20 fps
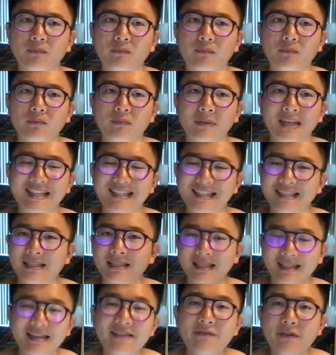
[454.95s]
it's
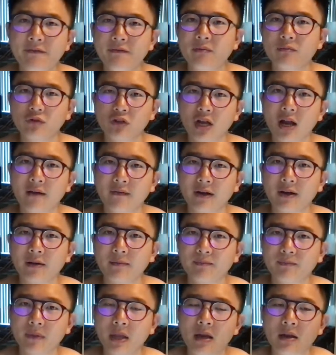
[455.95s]
different from Java.
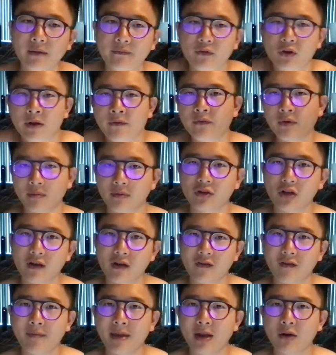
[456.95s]
If you come from a Java
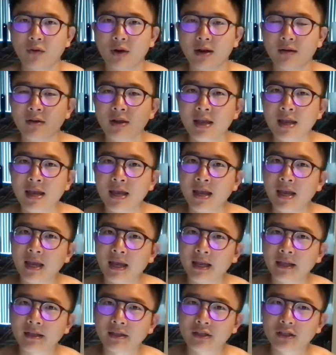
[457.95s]
background,
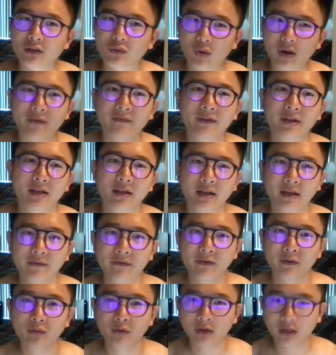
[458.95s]
in Swift, if you
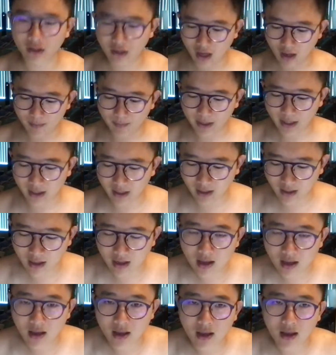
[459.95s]
want to copy
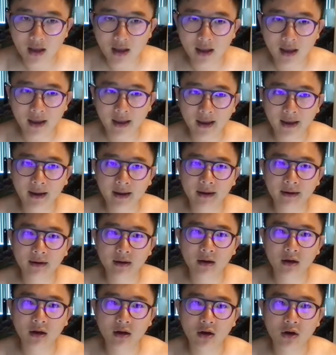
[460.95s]
an
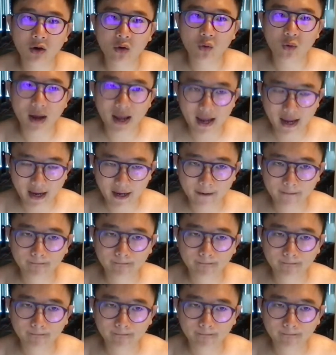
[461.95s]
array,